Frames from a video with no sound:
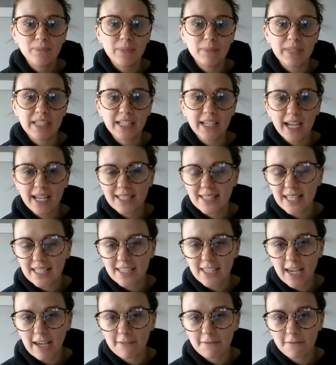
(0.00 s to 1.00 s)
Because
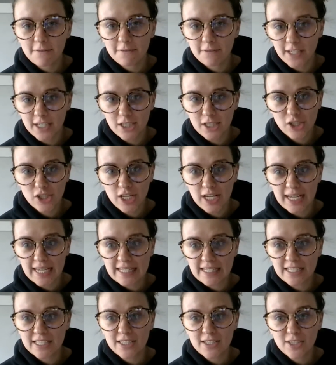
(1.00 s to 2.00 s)
that's a
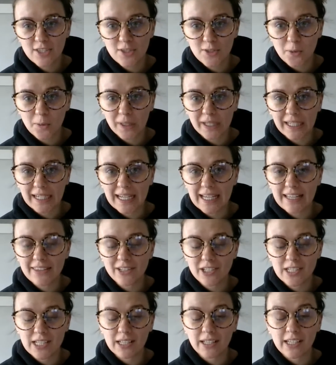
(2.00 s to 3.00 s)
fiction story and
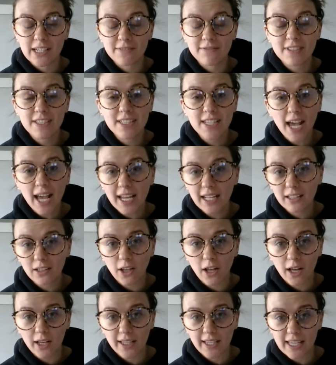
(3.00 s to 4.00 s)
there's a lot of
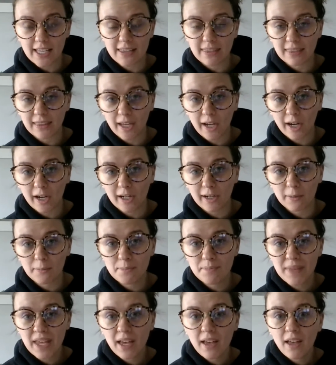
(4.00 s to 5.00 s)
dialogue in there,
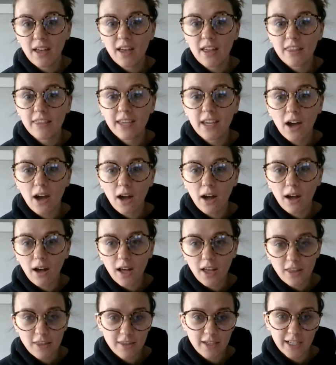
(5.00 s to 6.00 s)
the
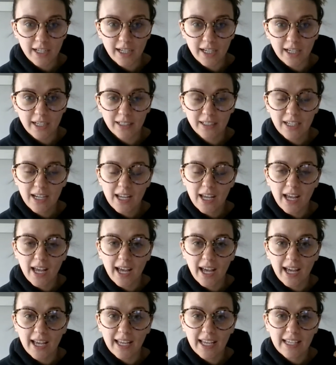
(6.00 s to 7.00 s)
author
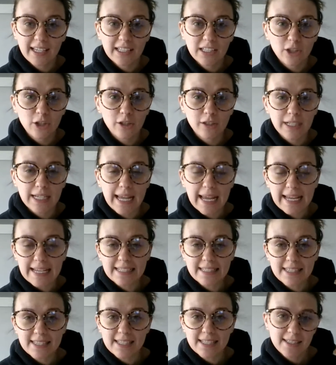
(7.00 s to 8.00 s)

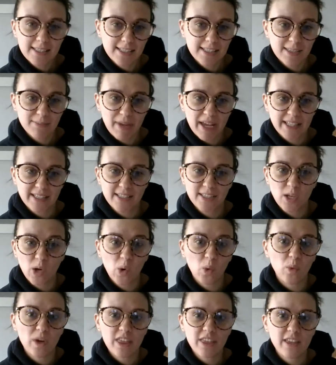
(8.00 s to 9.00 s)
creates suspense
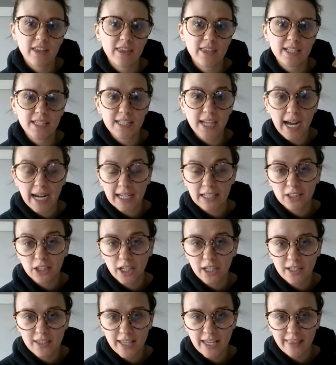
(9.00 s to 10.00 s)
with the
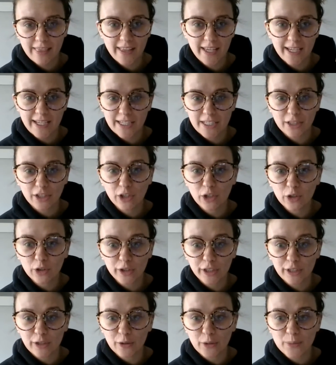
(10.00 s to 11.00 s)
dialogue that they
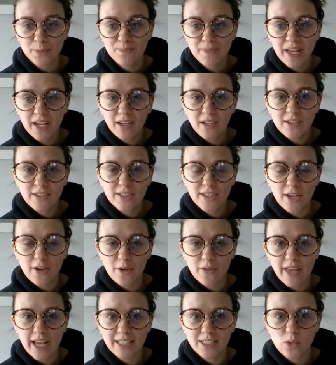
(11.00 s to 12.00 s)
include.
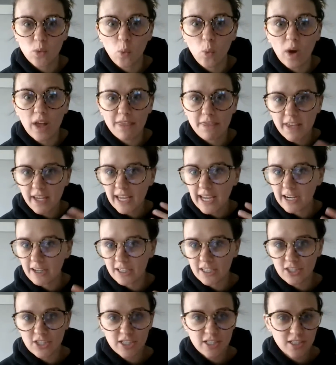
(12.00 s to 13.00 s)
So that's what the
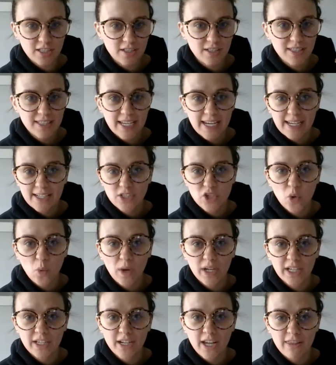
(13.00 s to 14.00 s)
characters are saying to
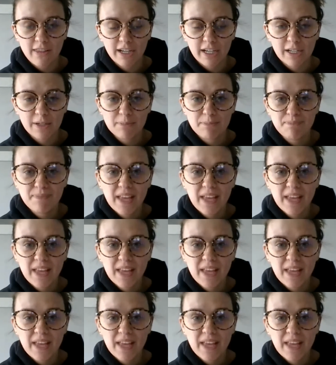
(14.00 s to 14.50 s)
one another.